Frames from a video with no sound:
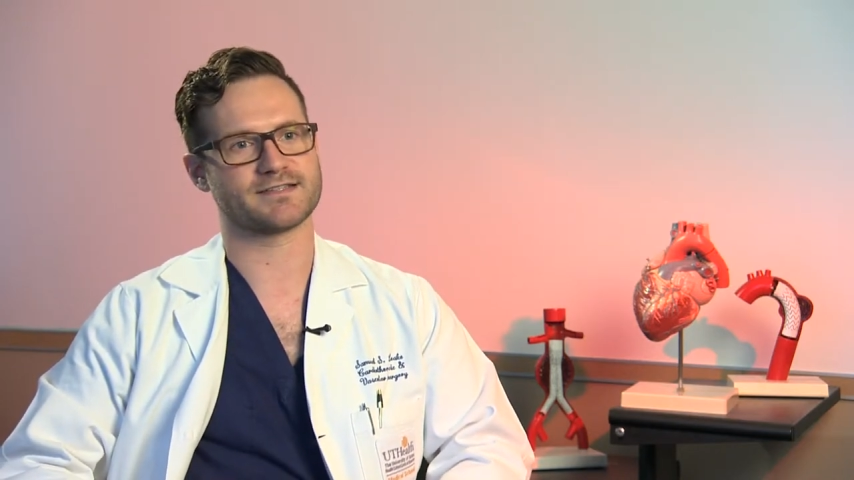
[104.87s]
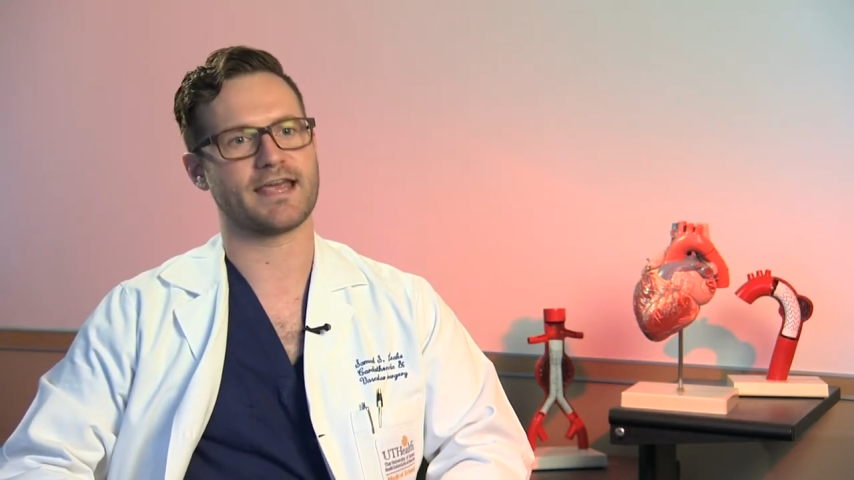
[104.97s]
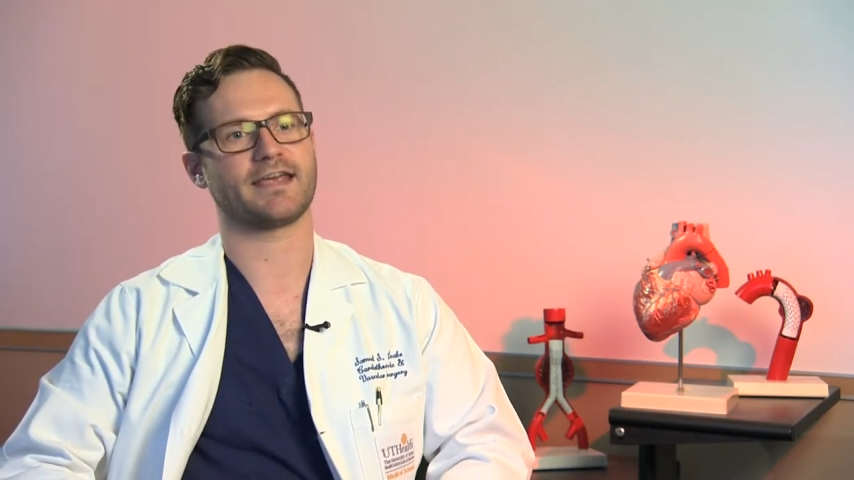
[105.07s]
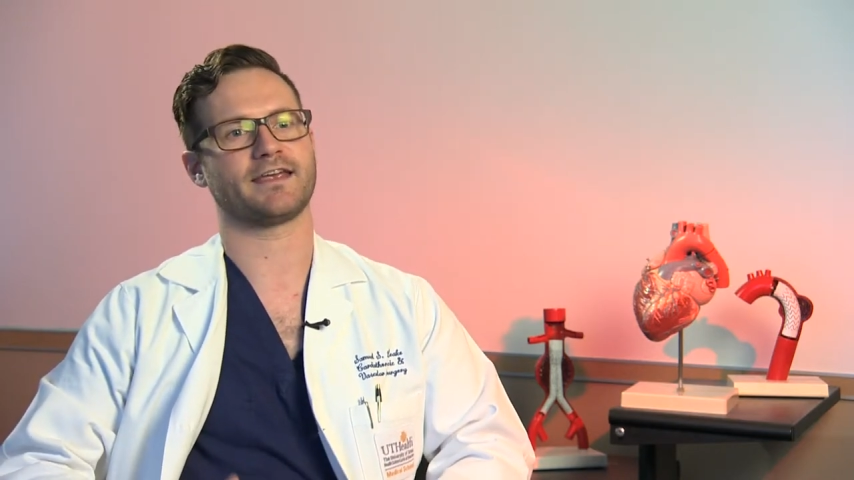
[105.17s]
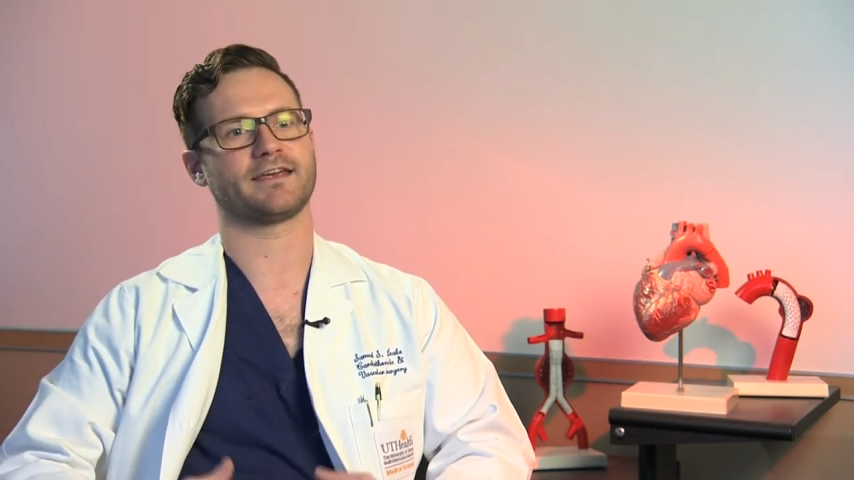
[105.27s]

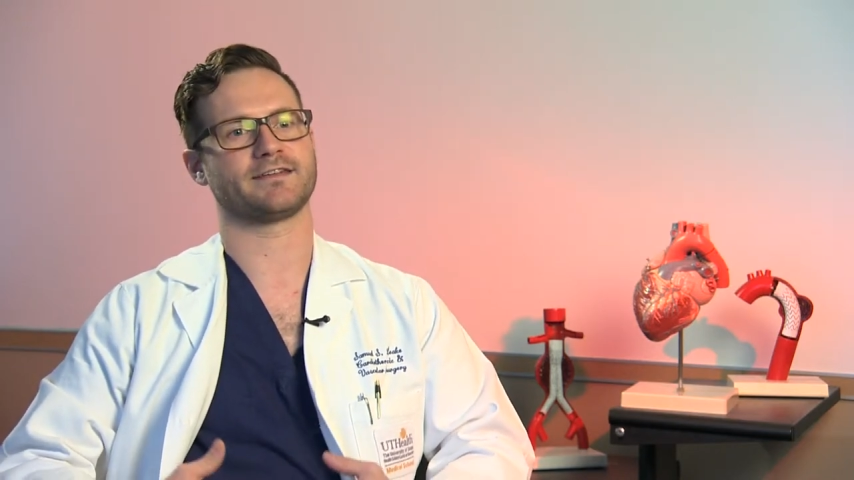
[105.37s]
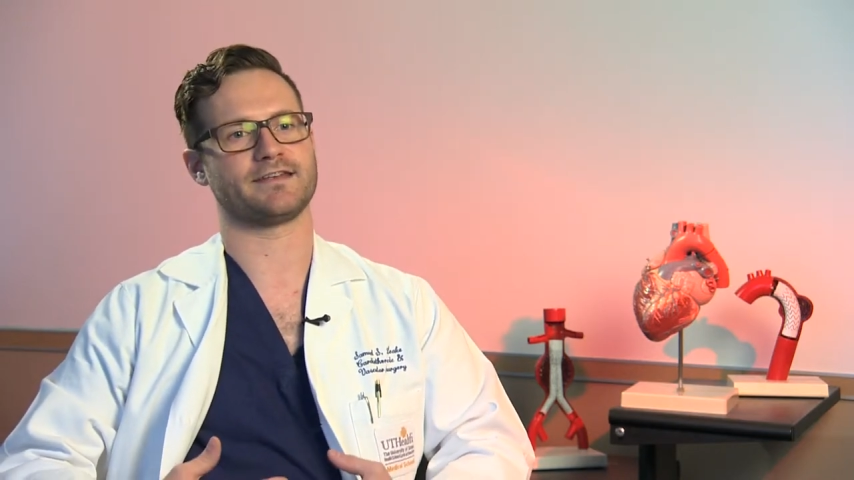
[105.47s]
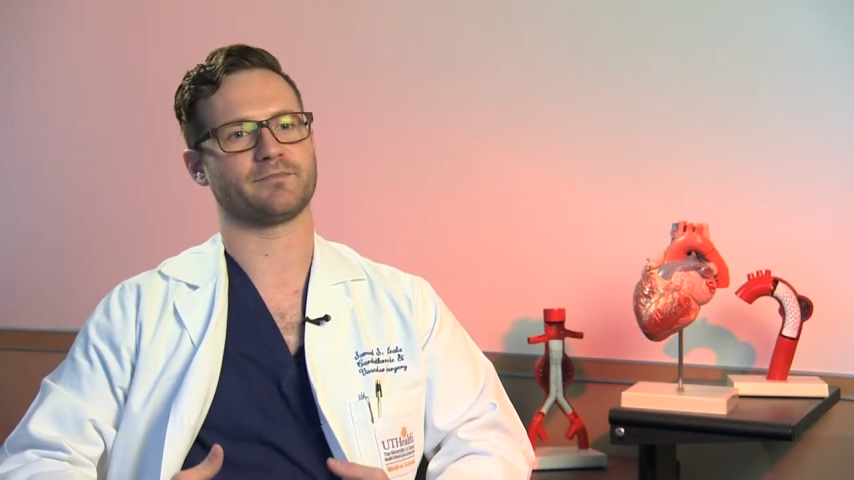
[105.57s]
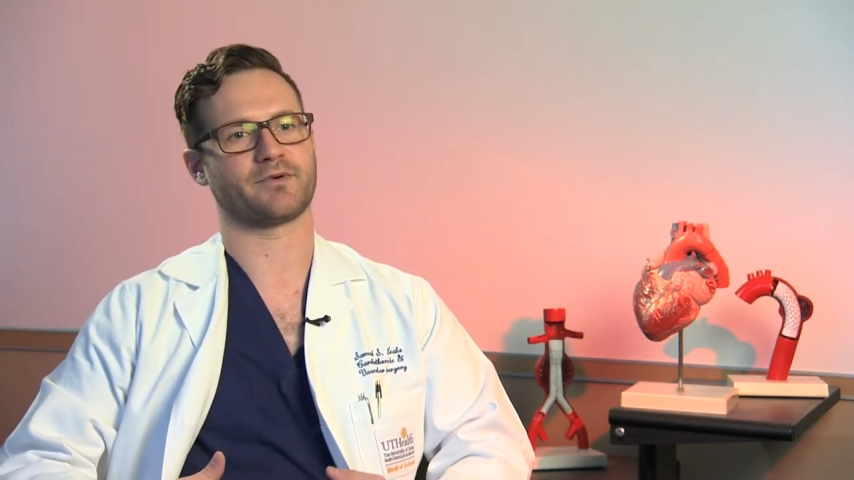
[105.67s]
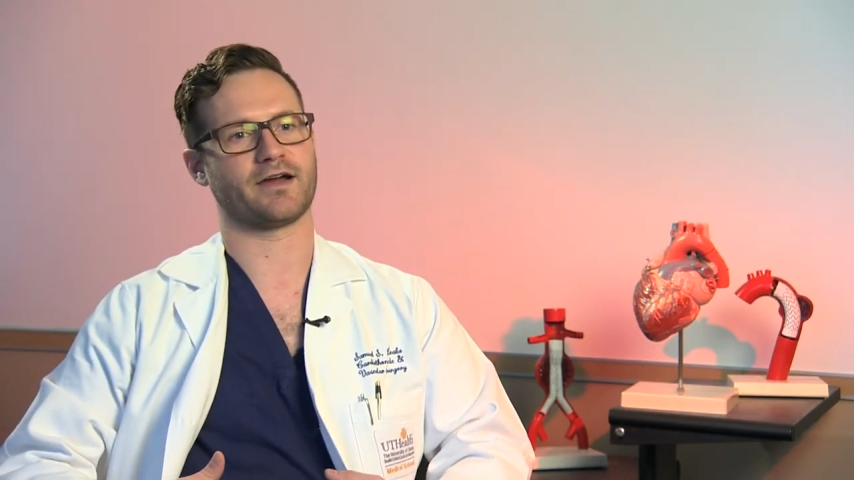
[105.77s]
taking a
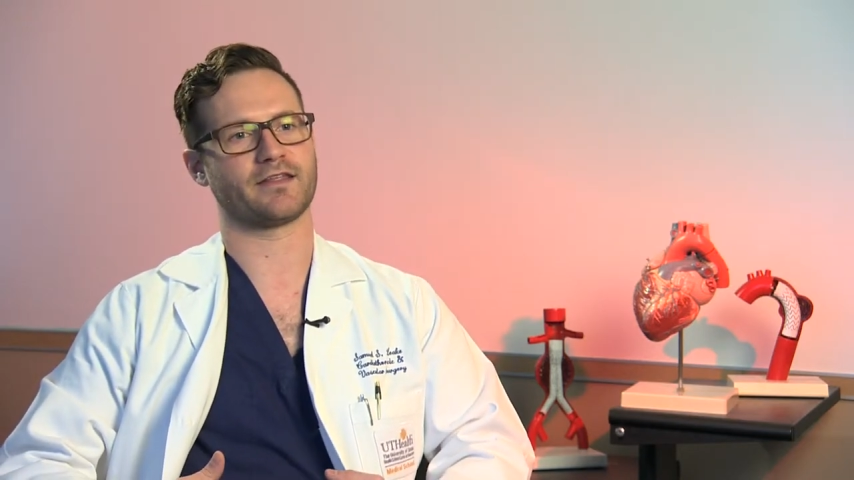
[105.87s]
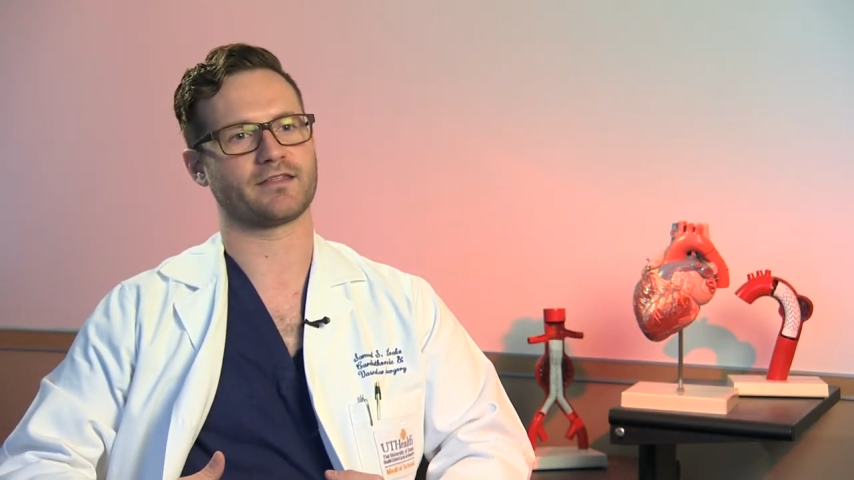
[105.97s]
deep breath,